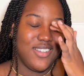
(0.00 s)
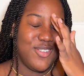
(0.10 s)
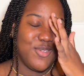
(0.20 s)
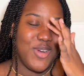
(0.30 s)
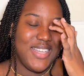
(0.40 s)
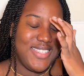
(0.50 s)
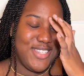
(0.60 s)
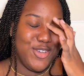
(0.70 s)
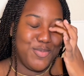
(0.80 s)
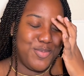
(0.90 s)

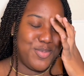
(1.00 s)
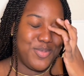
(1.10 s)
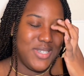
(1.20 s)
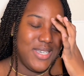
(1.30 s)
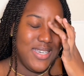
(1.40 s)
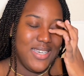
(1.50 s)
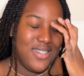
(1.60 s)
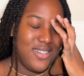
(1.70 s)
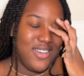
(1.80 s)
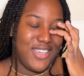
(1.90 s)
writing up
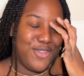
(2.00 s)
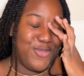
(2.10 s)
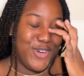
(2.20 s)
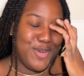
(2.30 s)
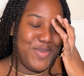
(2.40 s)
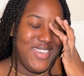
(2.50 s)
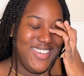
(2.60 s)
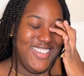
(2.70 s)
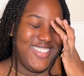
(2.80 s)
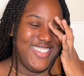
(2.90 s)
the docket for a
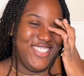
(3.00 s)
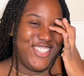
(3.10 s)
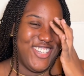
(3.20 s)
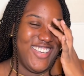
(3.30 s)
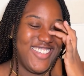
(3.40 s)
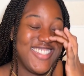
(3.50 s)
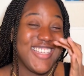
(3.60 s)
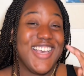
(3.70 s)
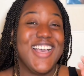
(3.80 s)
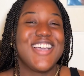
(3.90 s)
patient,
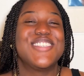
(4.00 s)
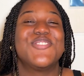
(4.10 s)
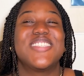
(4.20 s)
because it was